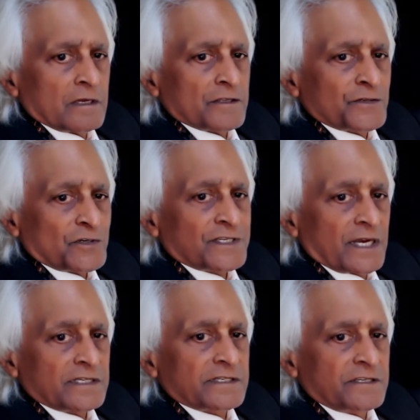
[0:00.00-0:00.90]
Source
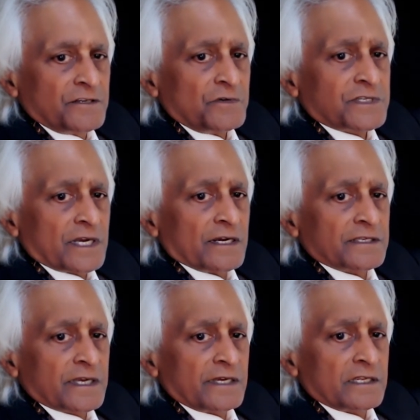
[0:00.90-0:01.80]
science is a new
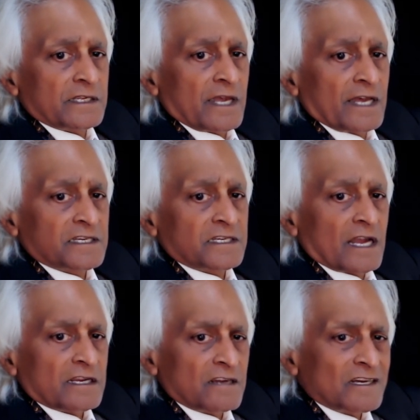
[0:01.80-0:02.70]
science, and it has a
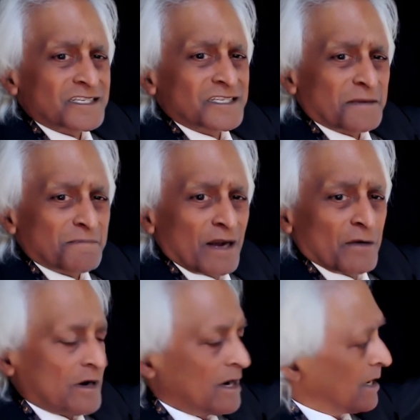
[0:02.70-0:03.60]
diagnostic
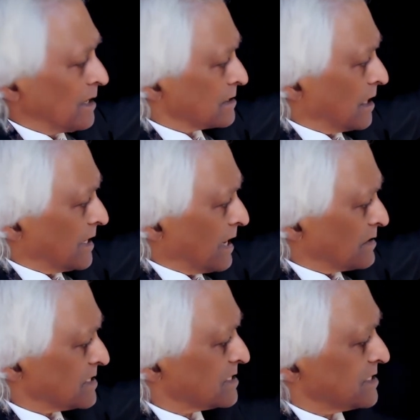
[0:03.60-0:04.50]
power to allow
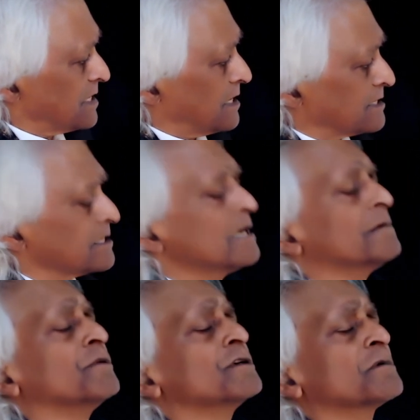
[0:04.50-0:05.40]
us to see, as
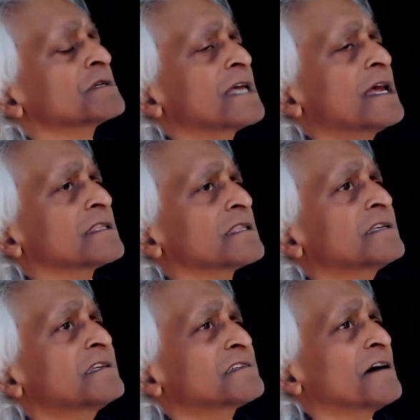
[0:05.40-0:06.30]
Buddha was saying, this
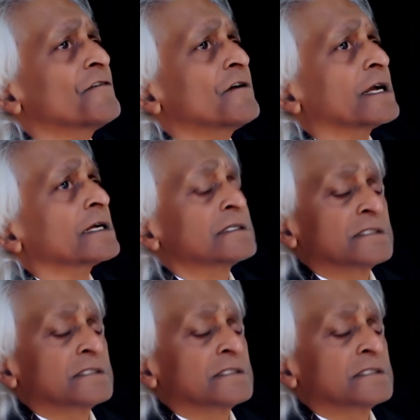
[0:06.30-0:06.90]
is suffering.